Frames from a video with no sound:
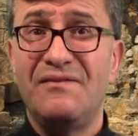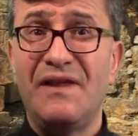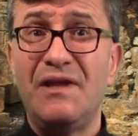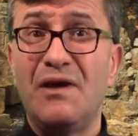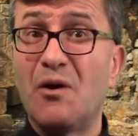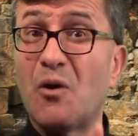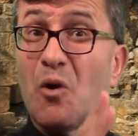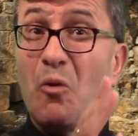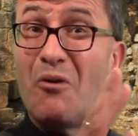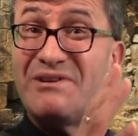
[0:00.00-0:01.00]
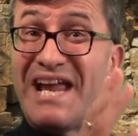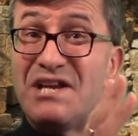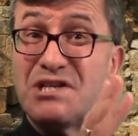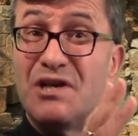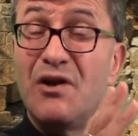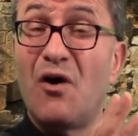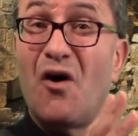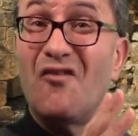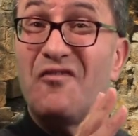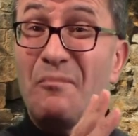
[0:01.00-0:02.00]
the quotation
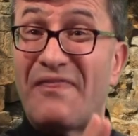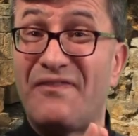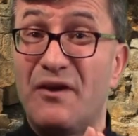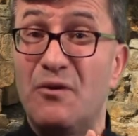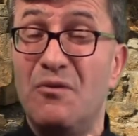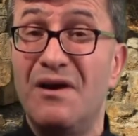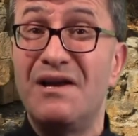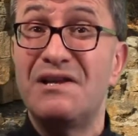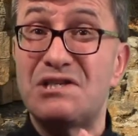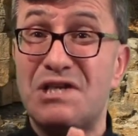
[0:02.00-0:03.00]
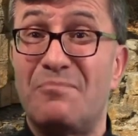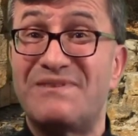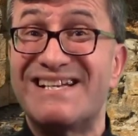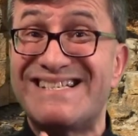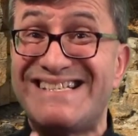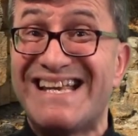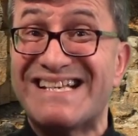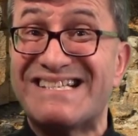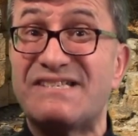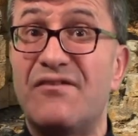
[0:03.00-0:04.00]
of Matthew chapter
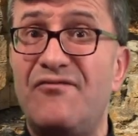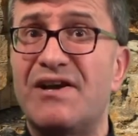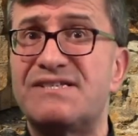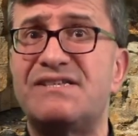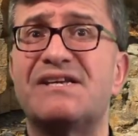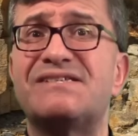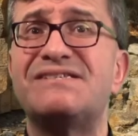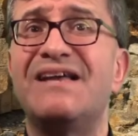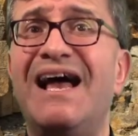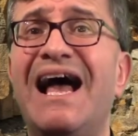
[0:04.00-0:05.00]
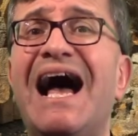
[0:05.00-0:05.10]
6 verse 6